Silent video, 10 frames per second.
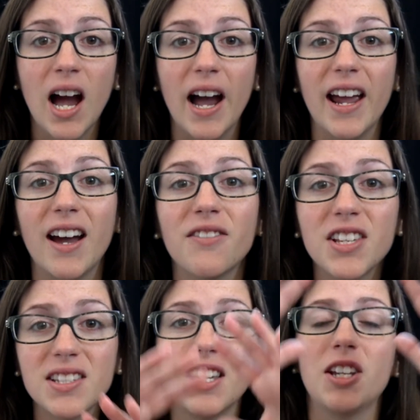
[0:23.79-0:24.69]
I have
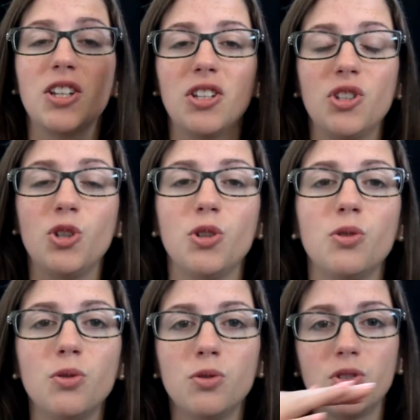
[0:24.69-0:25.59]
this
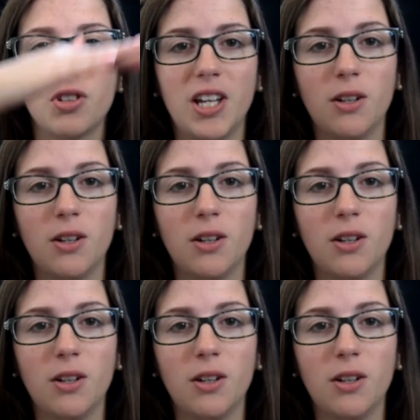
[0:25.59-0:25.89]
huge,